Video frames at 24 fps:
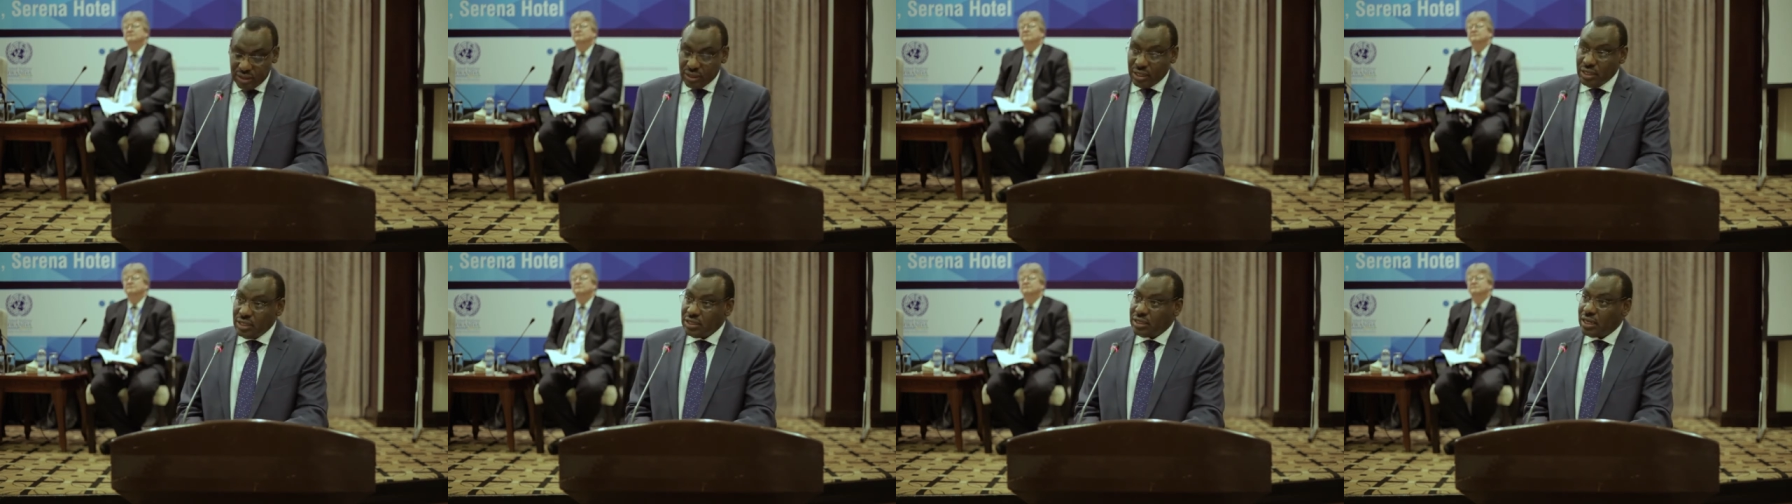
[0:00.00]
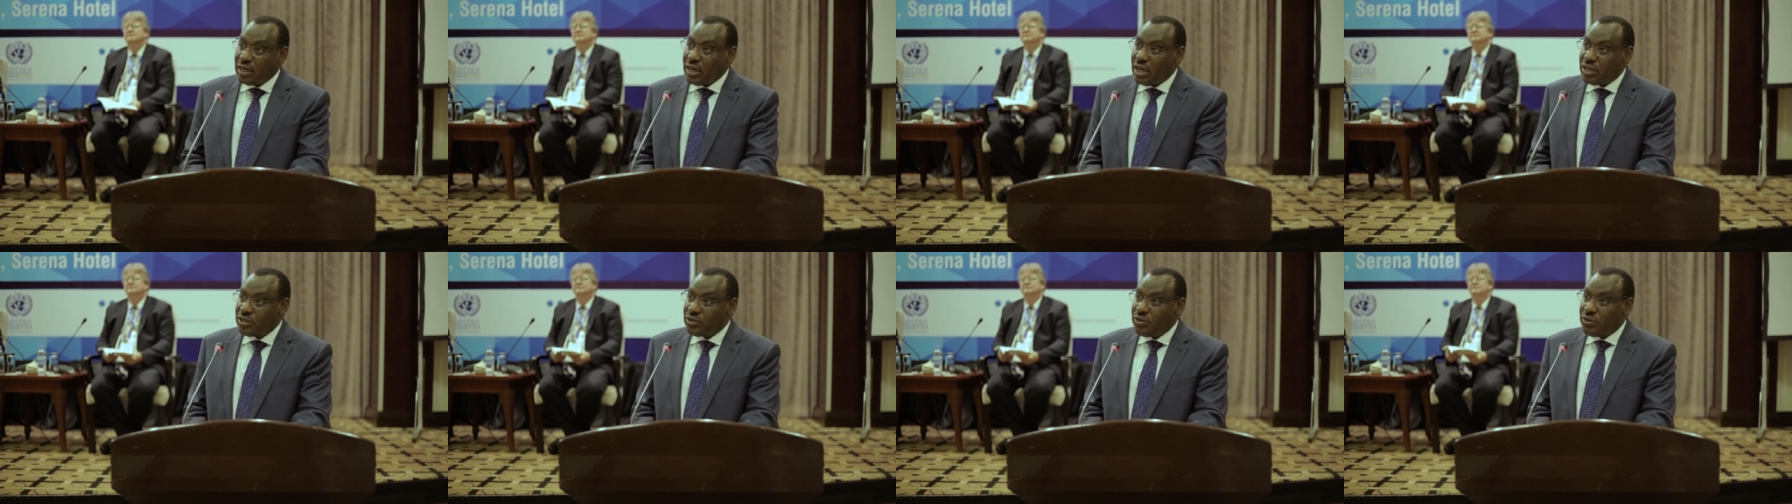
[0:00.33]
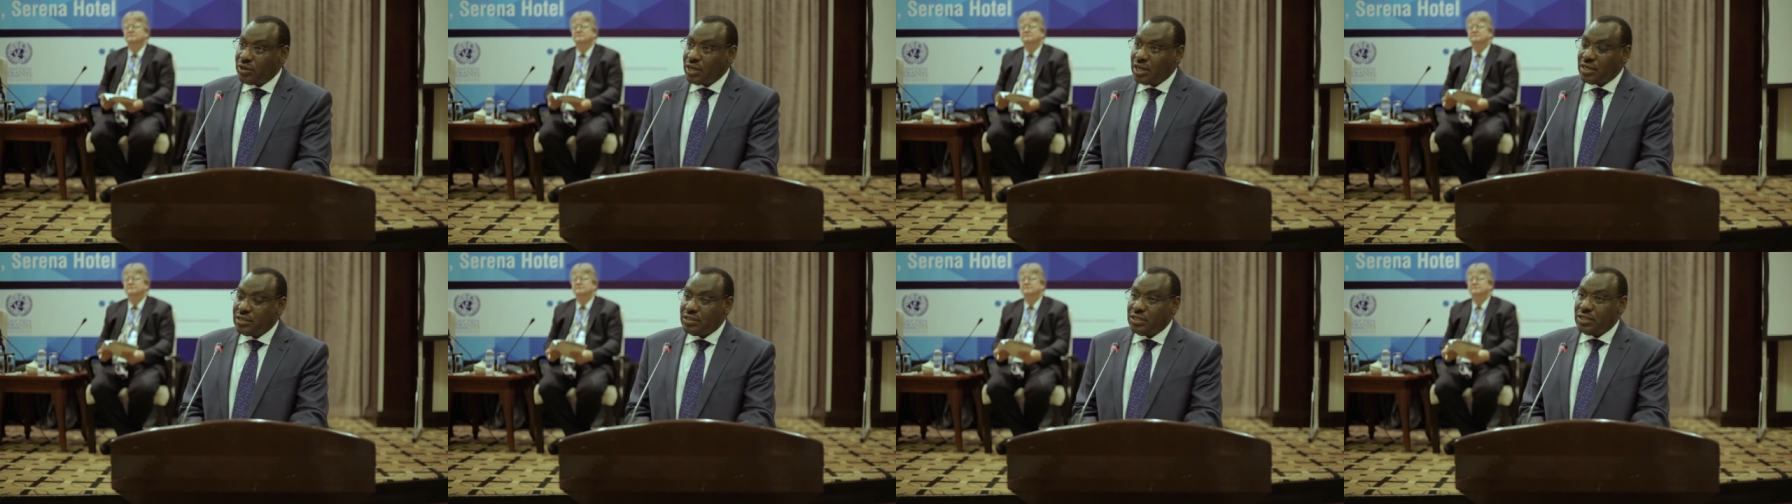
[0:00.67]
the international
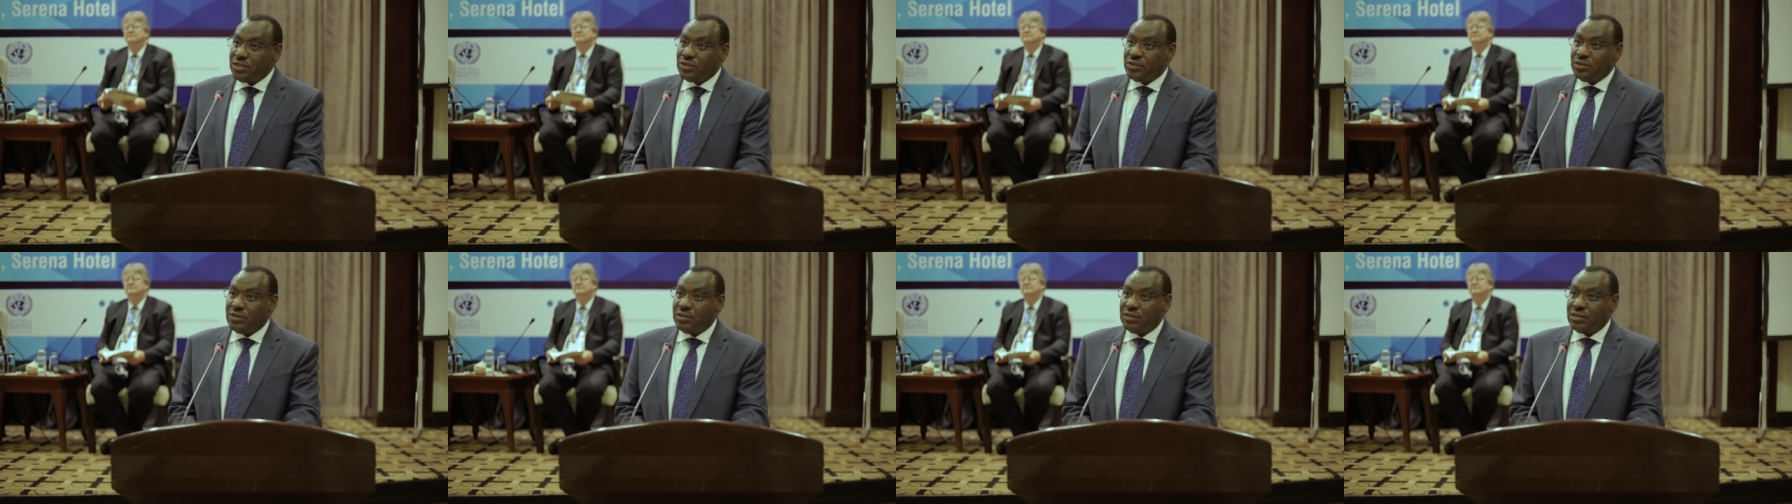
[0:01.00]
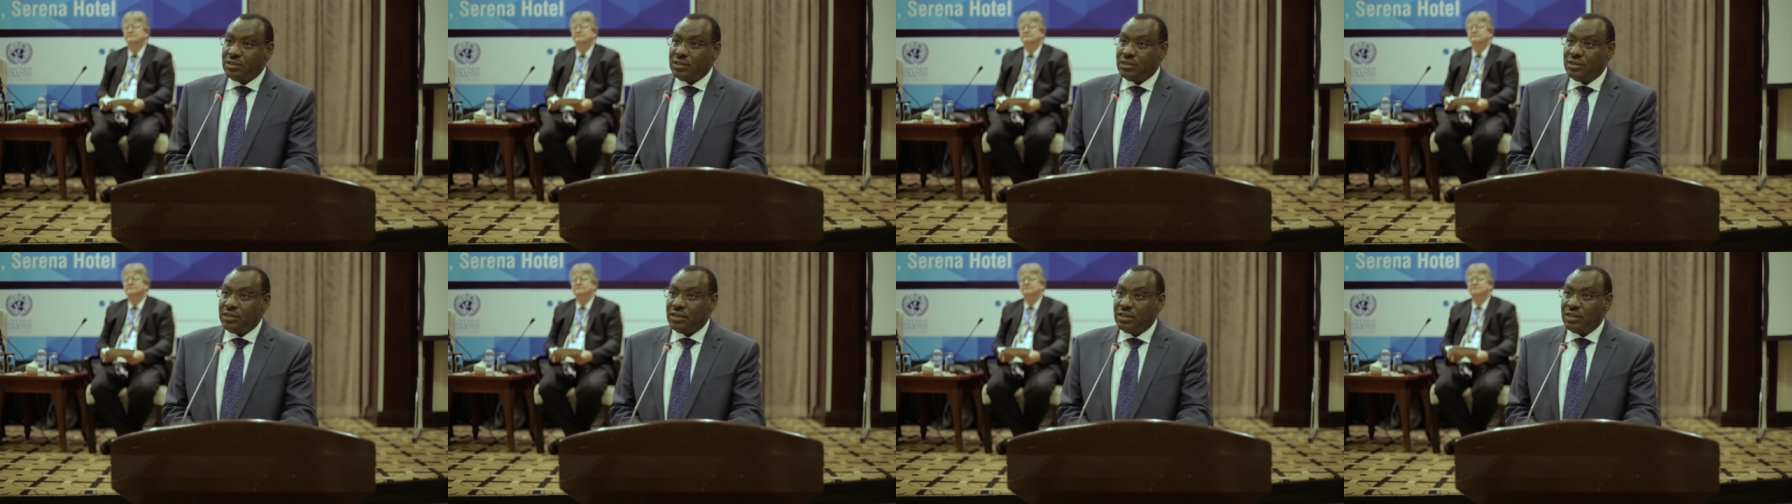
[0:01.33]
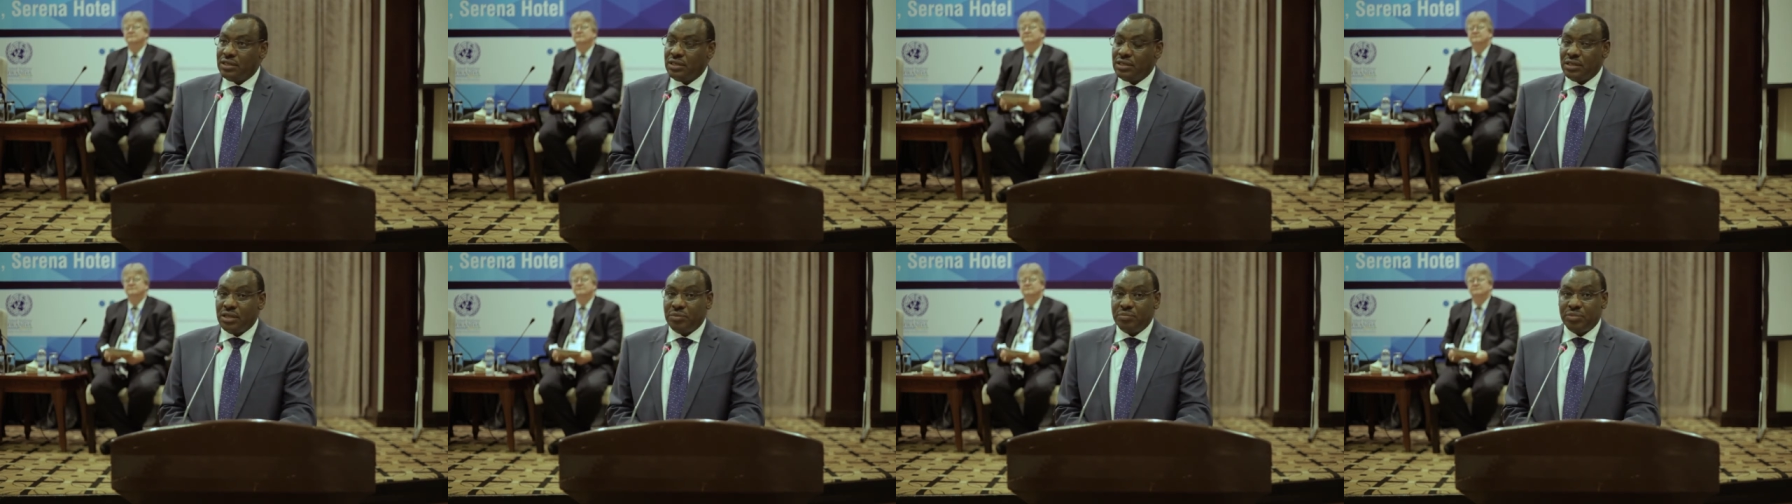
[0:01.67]
organizations,
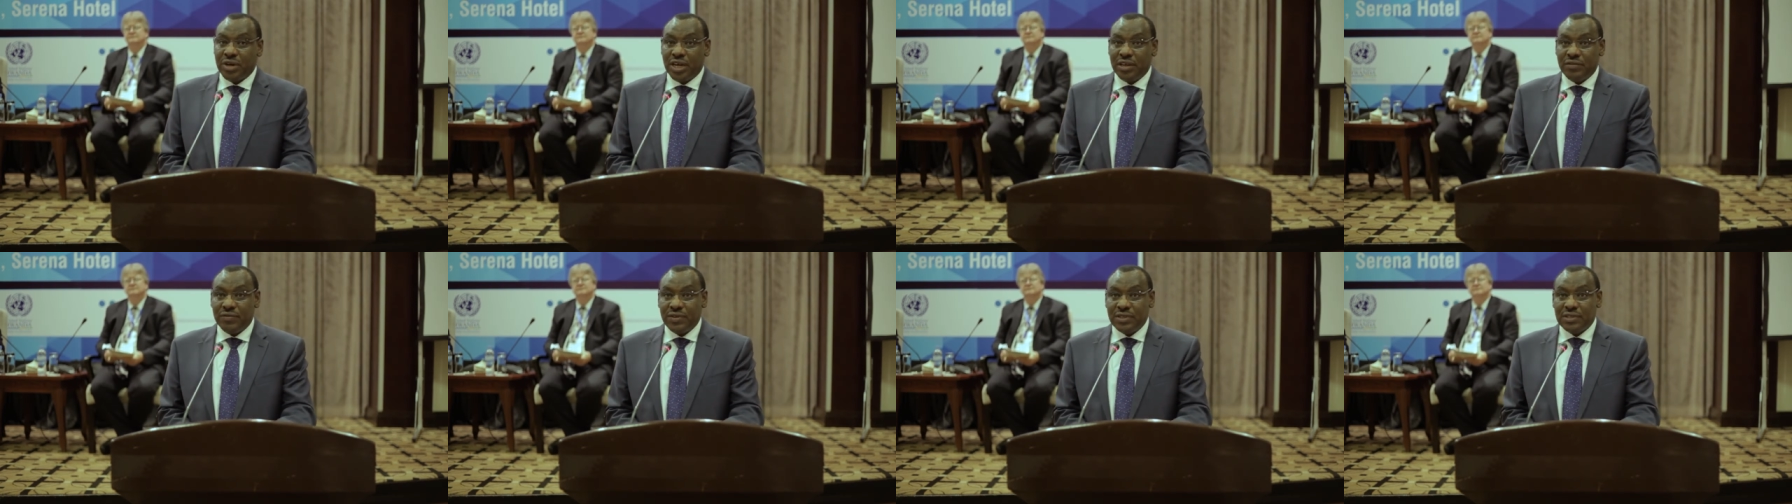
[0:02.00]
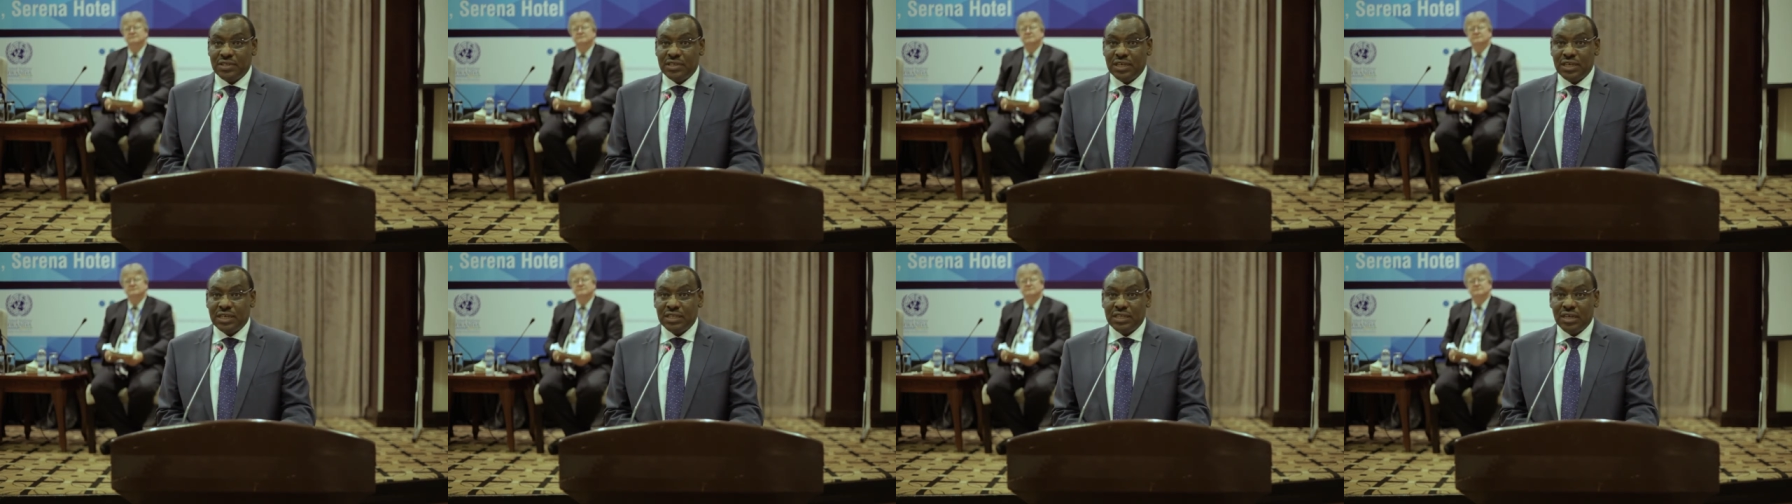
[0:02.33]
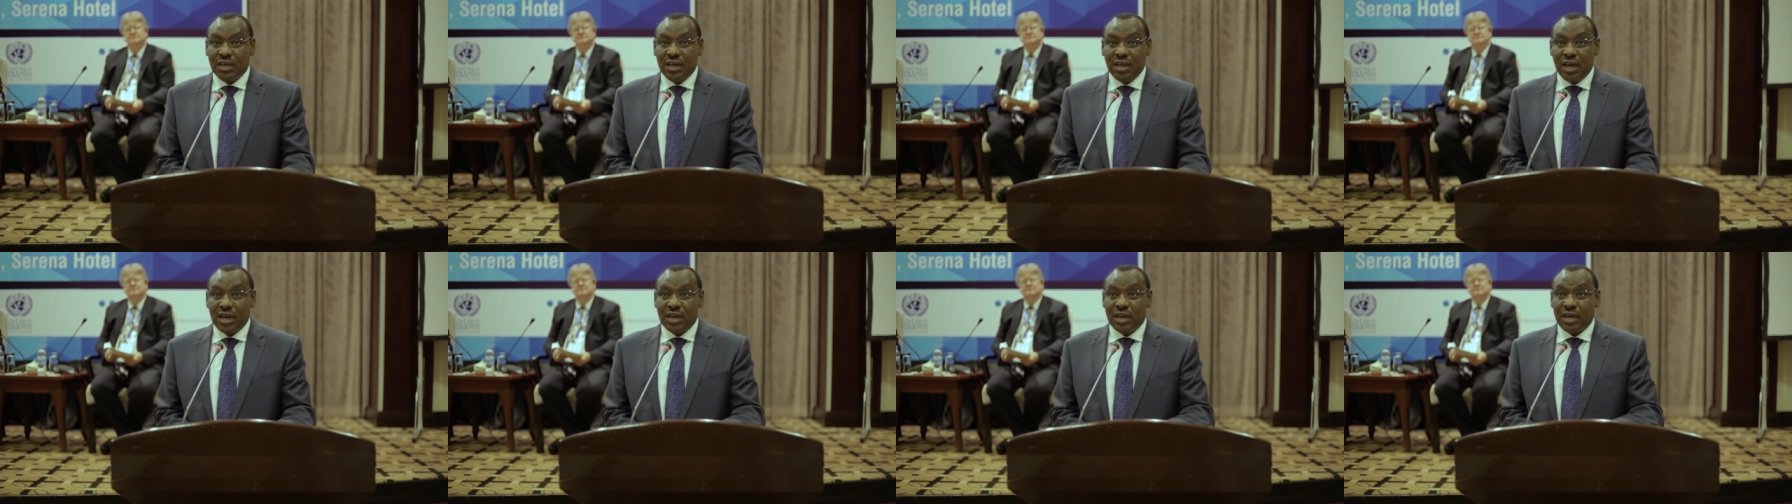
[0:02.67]
the private
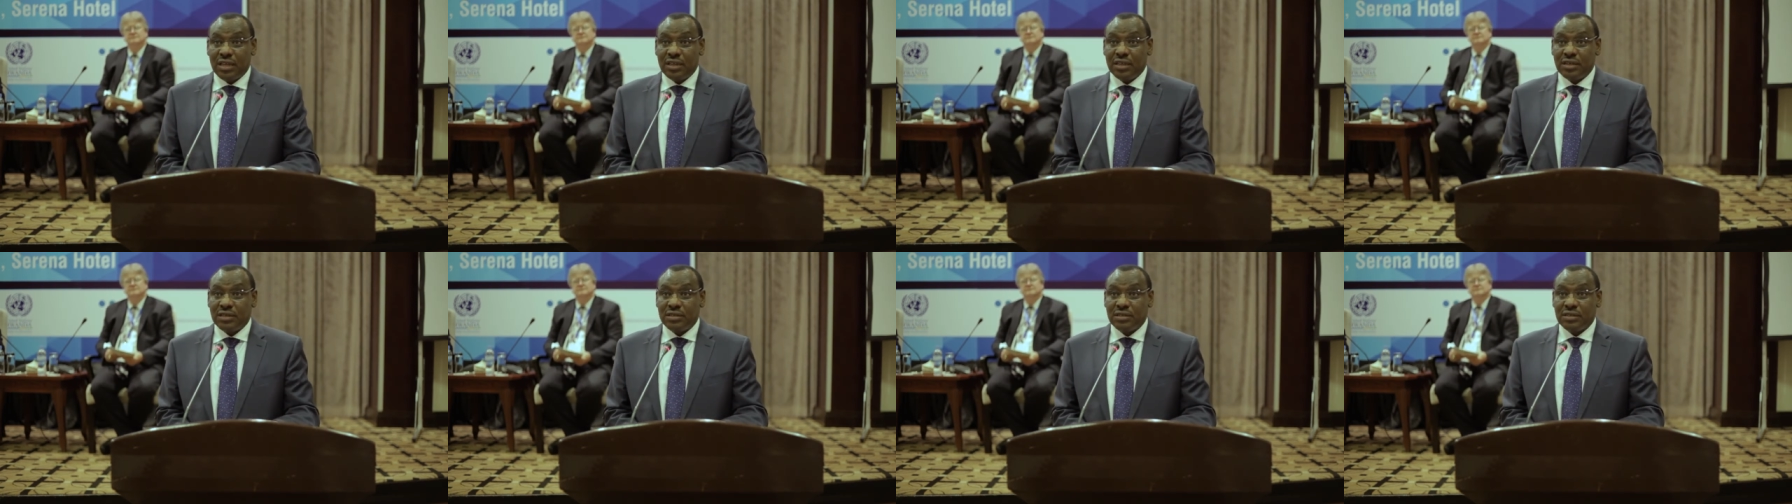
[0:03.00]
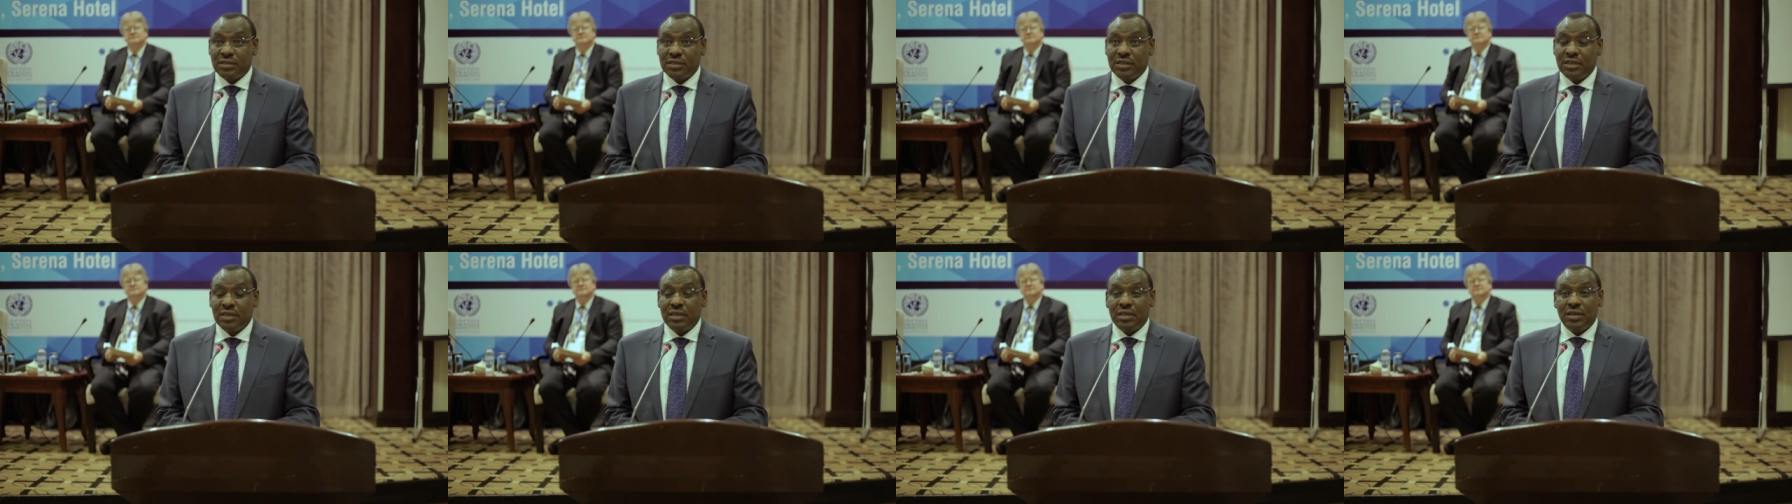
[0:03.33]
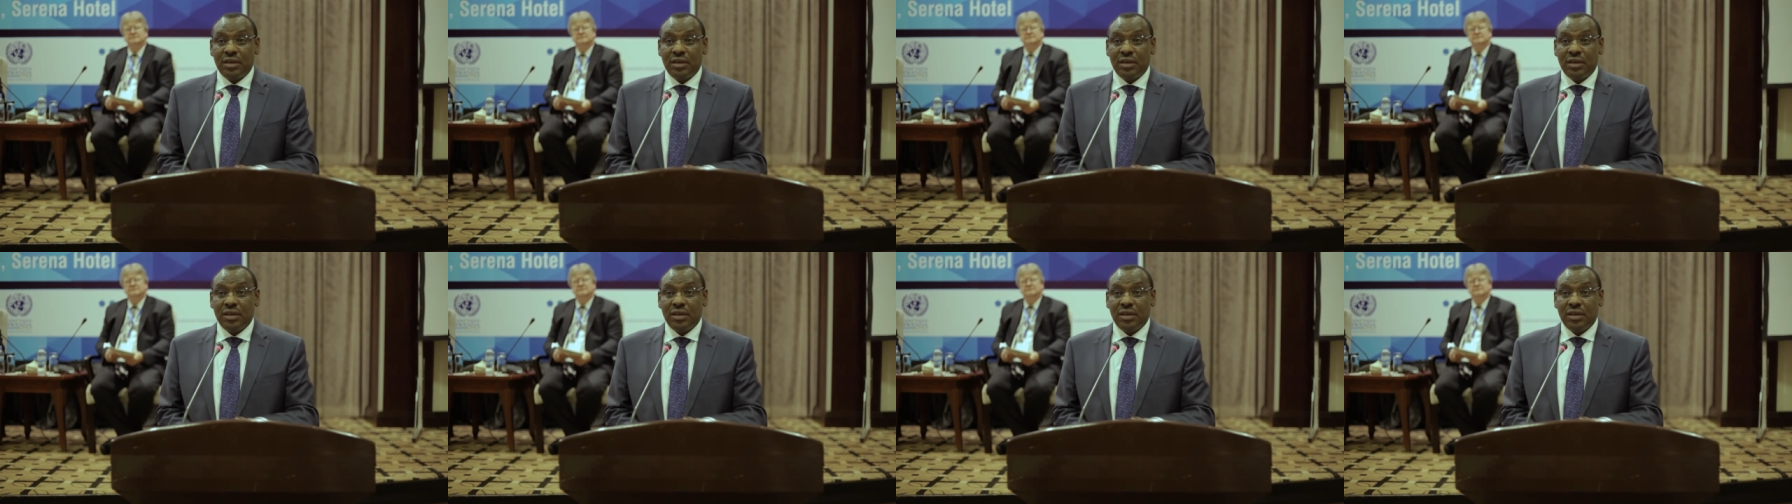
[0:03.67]
sector, and others